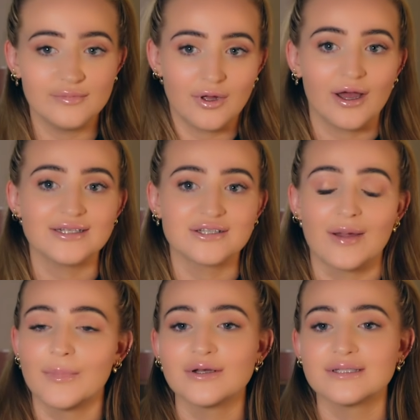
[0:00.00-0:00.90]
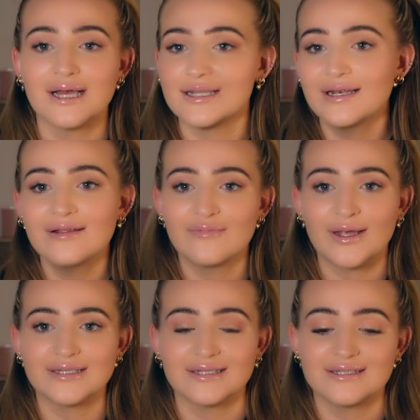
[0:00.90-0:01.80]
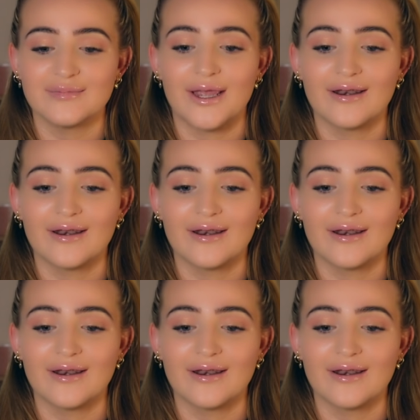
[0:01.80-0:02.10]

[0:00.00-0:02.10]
Einstein, because that didn't even make sense to me